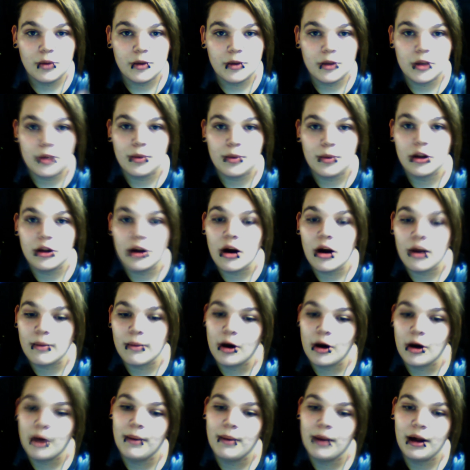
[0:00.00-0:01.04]
super long
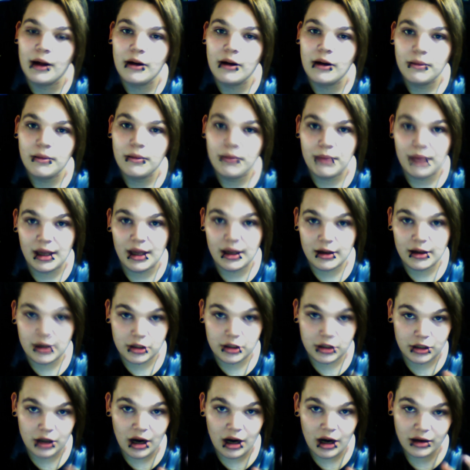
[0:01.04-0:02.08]
barbell because
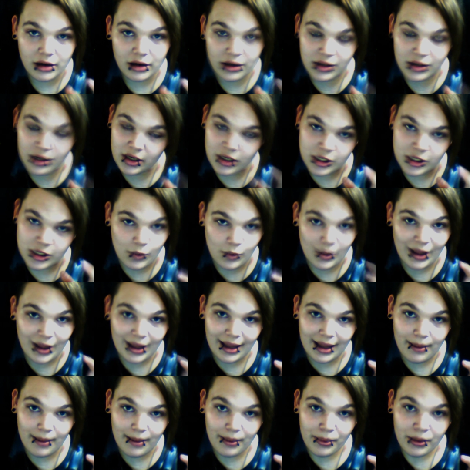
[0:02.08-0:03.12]
your tongue's going to swell
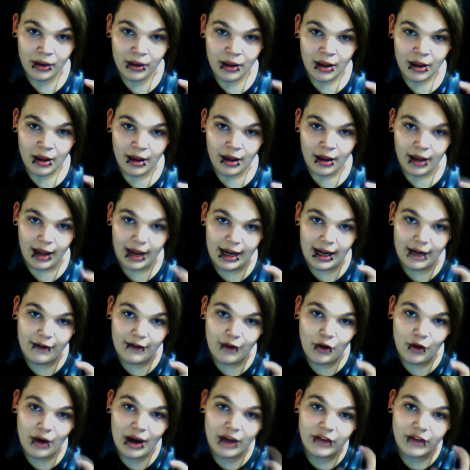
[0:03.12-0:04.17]
up. And if
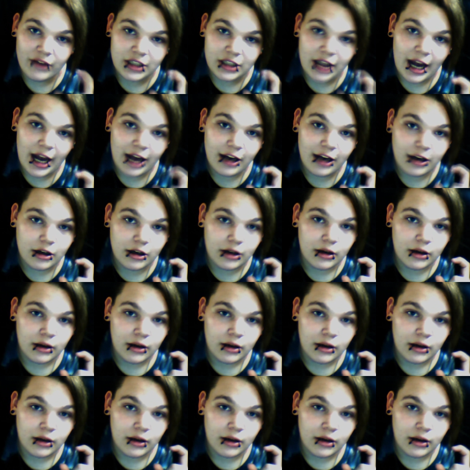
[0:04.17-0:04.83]
you have a tighter